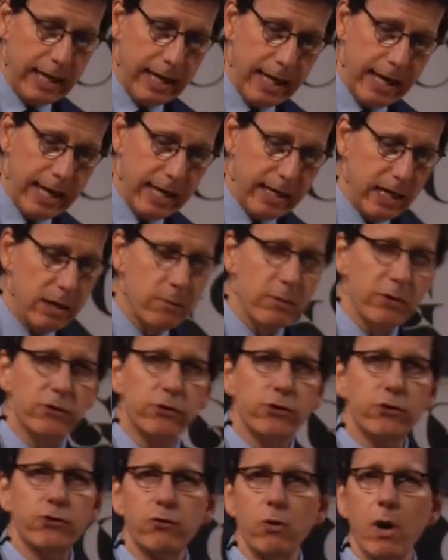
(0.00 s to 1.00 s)
And I was
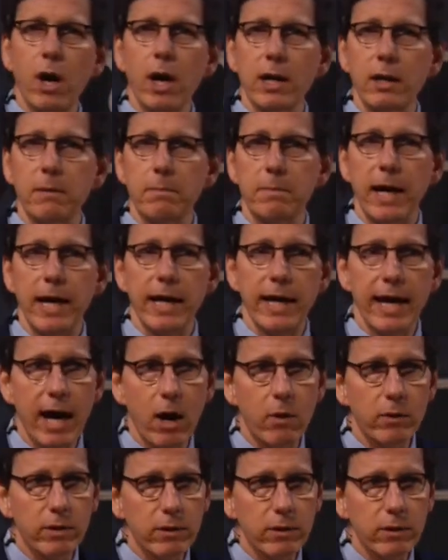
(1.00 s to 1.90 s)
struck by how